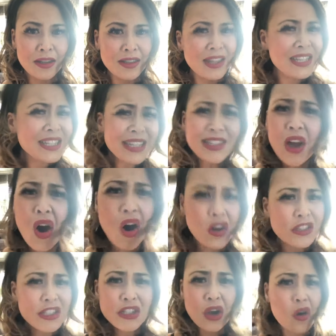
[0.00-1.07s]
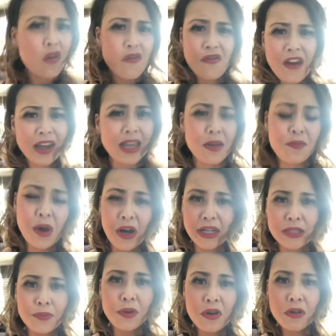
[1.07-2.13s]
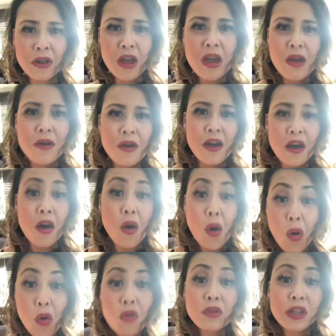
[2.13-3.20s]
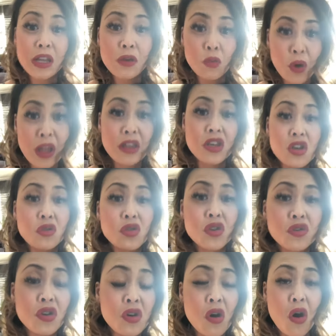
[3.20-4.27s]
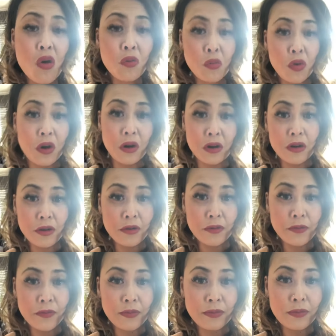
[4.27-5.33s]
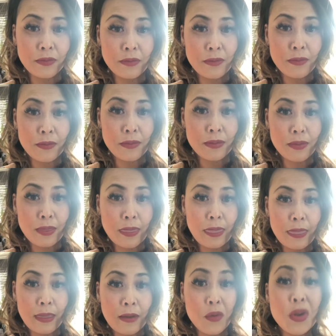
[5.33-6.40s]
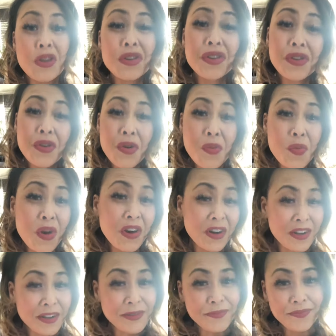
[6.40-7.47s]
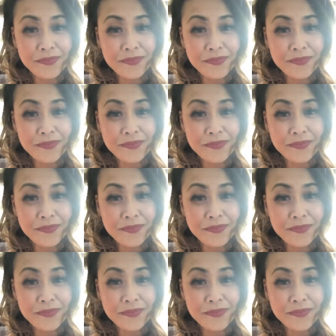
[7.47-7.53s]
This is all so fucking possible only when you do your own work. When you do your own work,